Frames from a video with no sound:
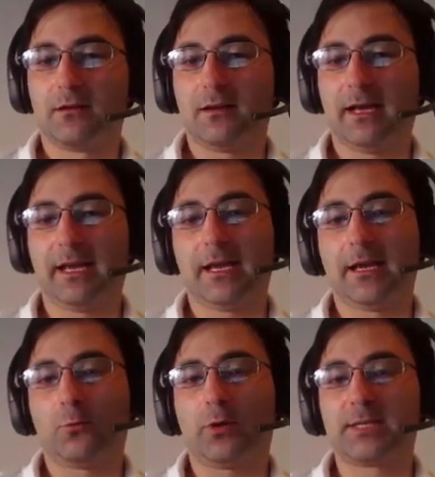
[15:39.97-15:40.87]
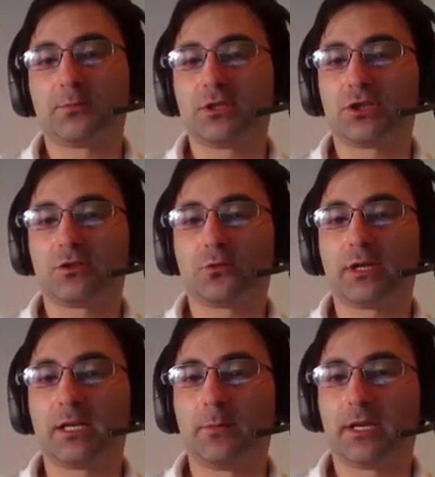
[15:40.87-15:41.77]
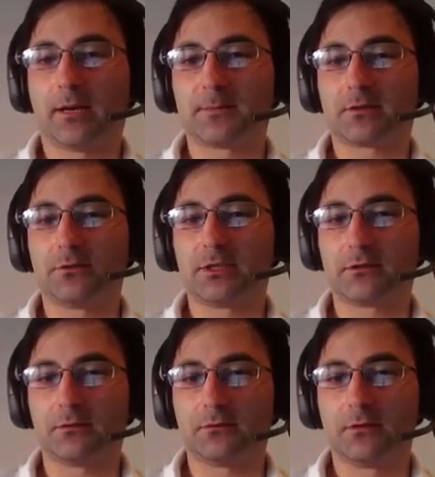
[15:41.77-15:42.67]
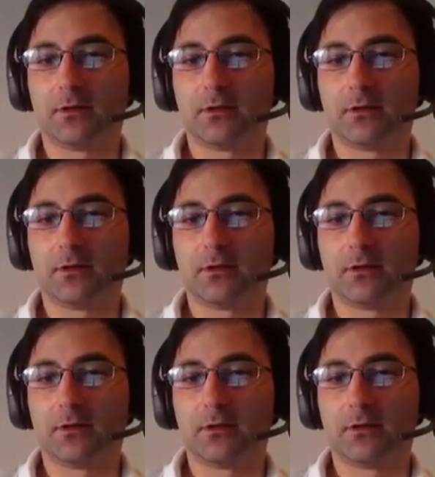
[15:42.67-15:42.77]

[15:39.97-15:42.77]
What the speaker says: And white's position quickly becomes critical.